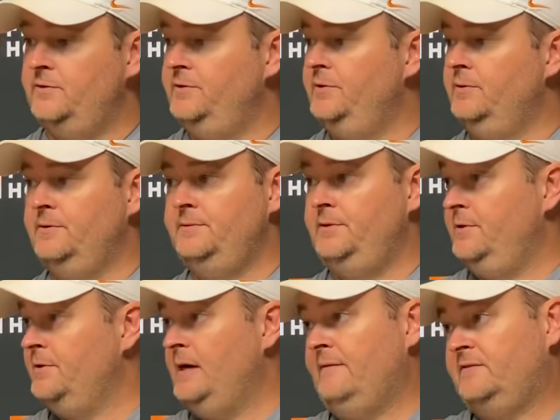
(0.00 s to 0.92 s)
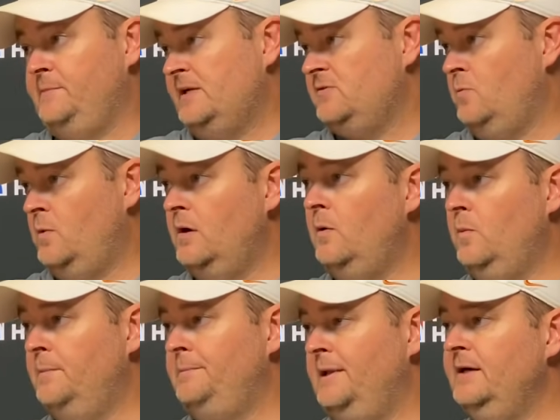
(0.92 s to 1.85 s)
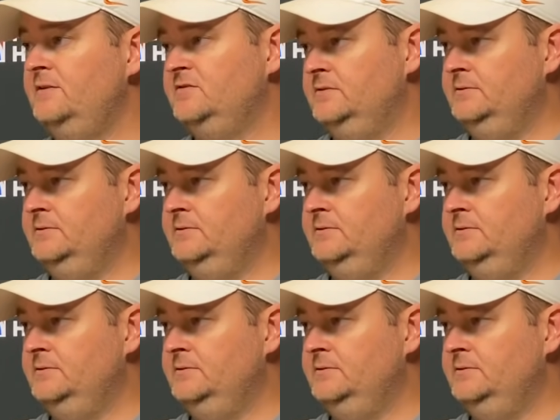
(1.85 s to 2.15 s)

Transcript: they're doing, you're going to have to make some one-on-one plays.